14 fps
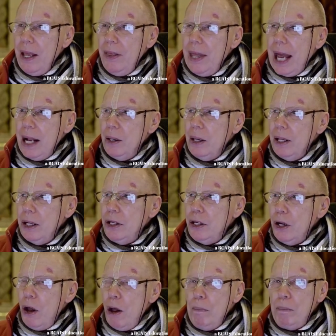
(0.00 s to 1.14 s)
that the
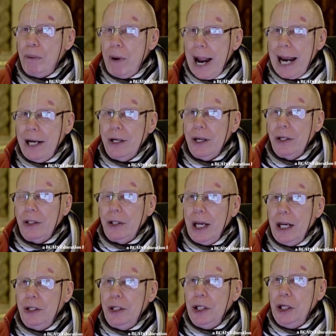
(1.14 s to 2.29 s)
term practice
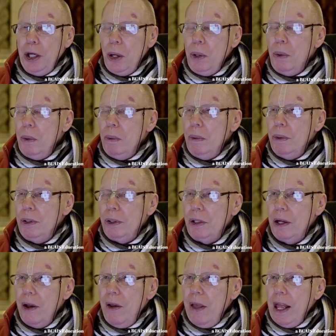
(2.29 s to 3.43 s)
is used
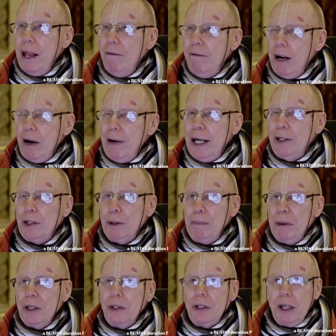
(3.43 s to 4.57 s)
very
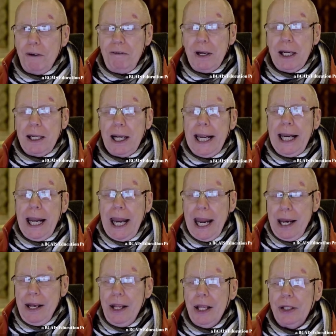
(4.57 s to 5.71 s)
specifically in the